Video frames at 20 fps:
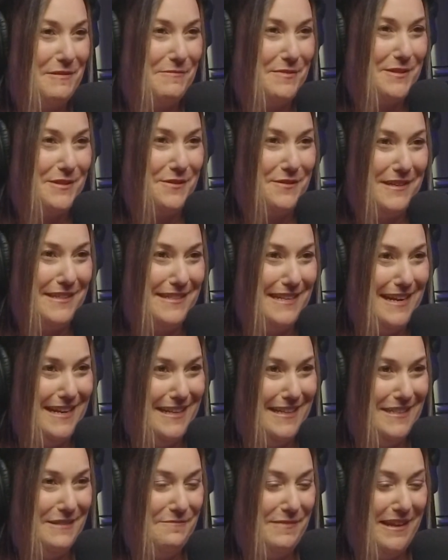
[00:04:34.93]
I'm so
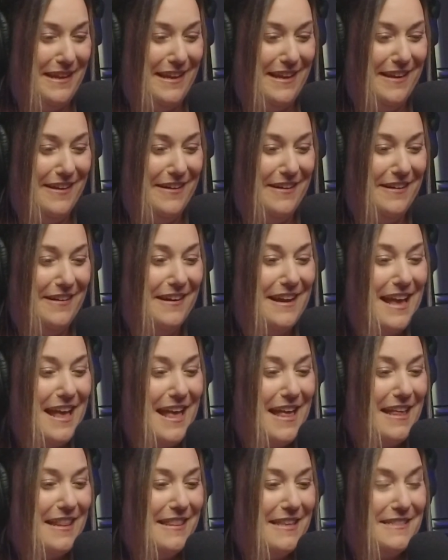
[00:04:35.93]
excited to be here.
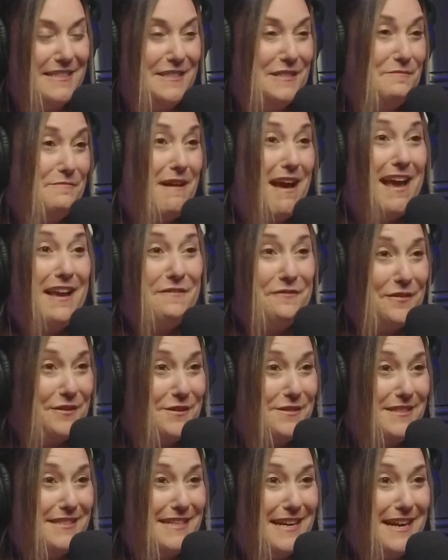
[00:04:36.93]
This is my
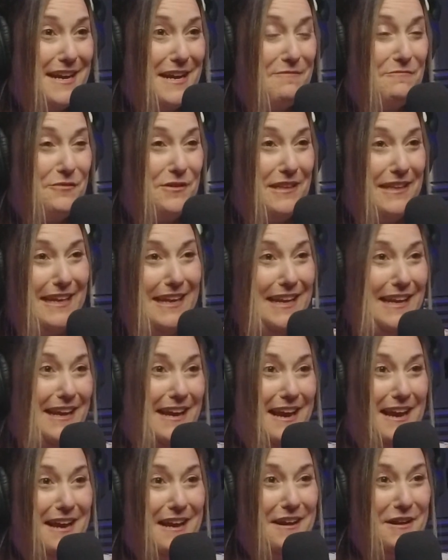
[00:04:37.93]
first time really
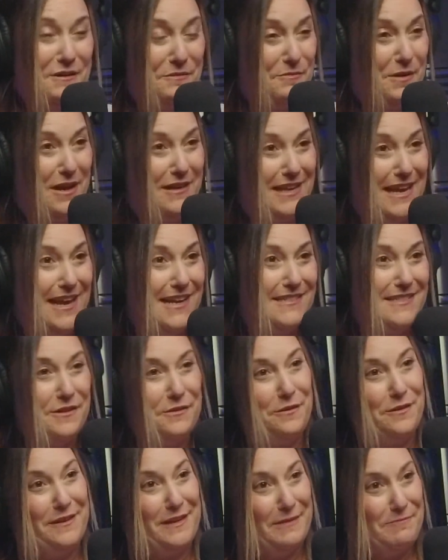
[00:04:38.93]
on a podcast
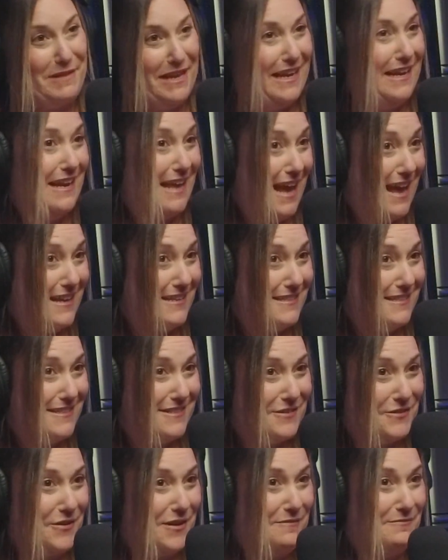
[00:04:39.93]
other than being a guest.
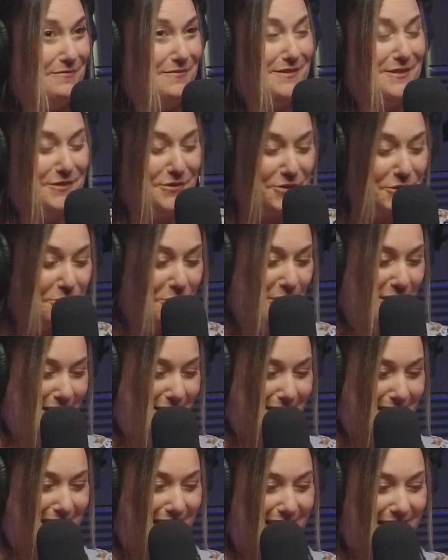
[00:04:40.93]
So I'm super
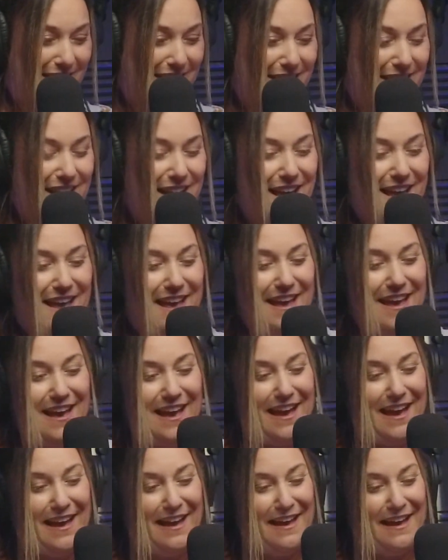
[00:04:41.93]
excited
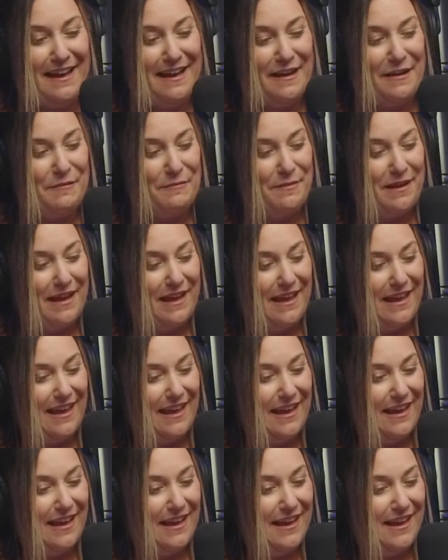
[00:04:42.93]

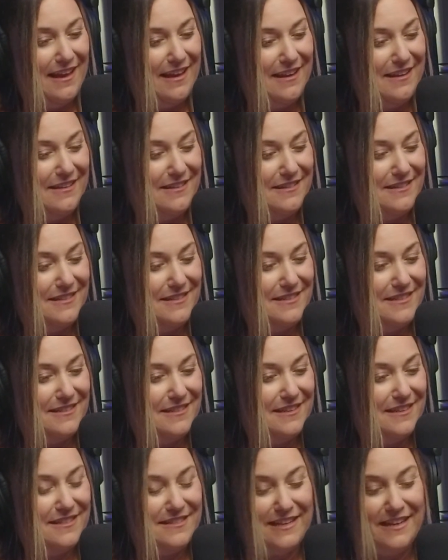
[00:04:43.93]
and
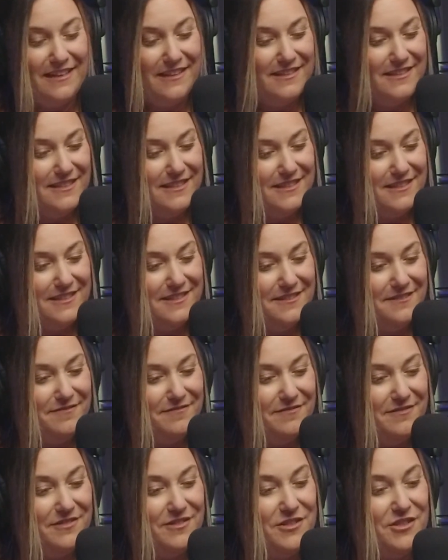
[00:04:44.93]
excited to
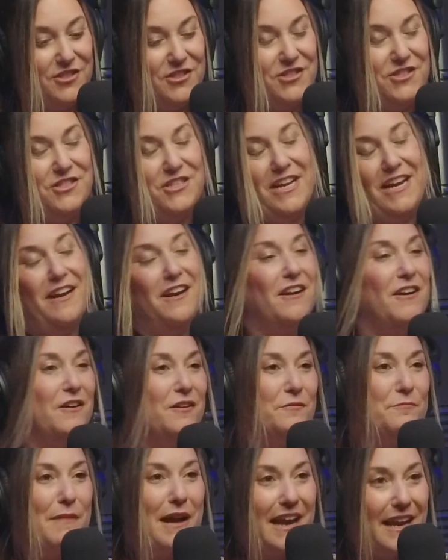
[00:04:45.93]

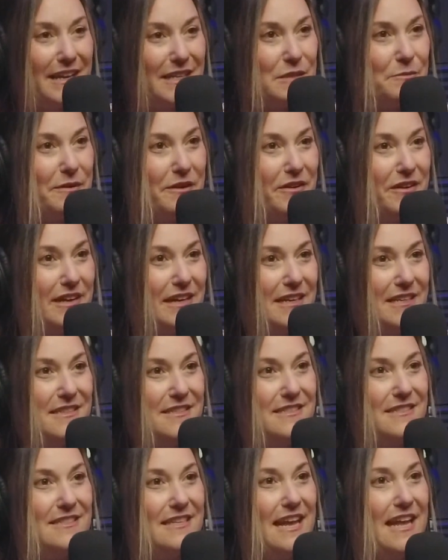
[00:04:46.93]
share my
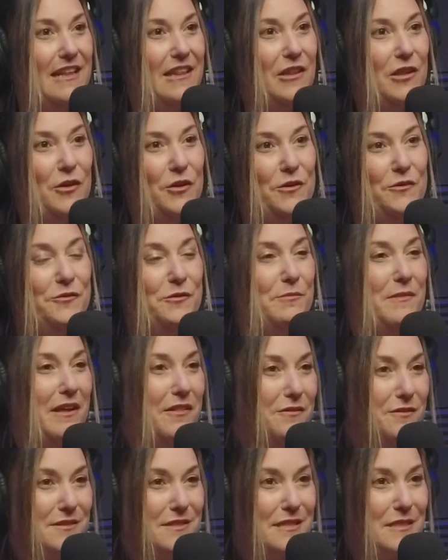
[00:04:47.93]
experience and learn from
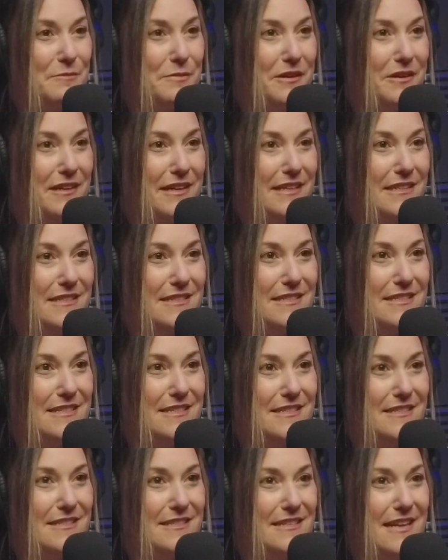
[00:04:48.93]
others'
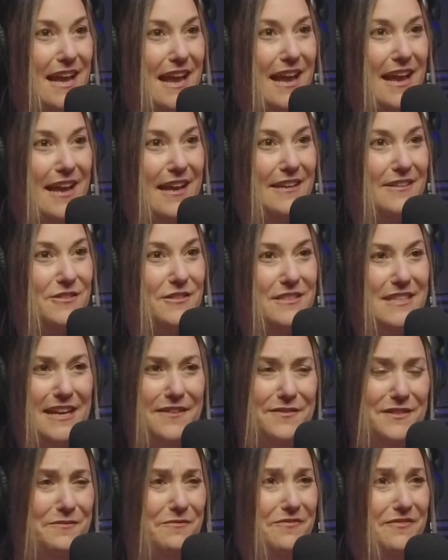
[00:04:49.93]
experiences and just
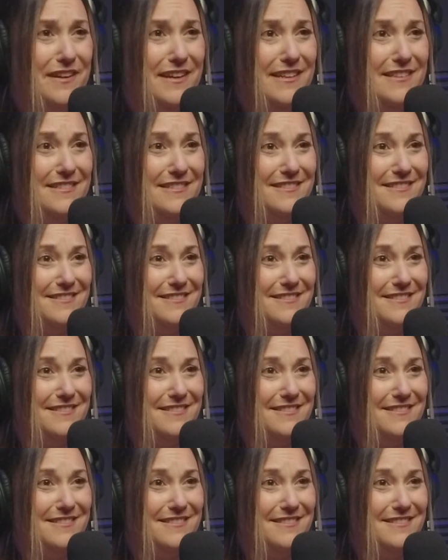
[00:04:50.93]
have some fun.